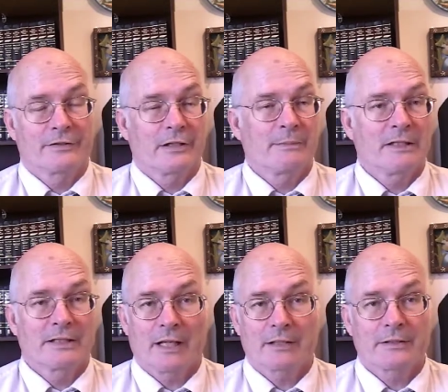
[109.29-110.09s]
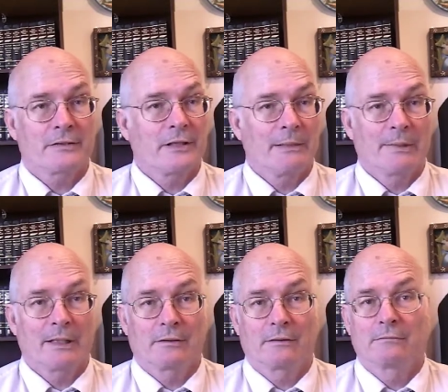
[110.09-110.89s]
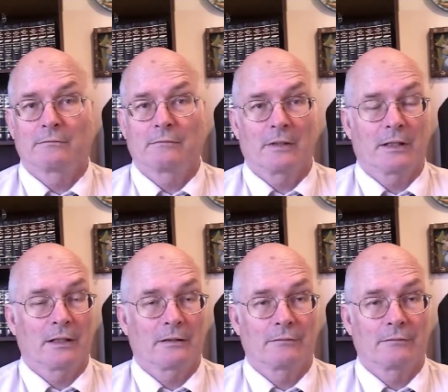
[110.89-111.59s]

send me a text, email, uh,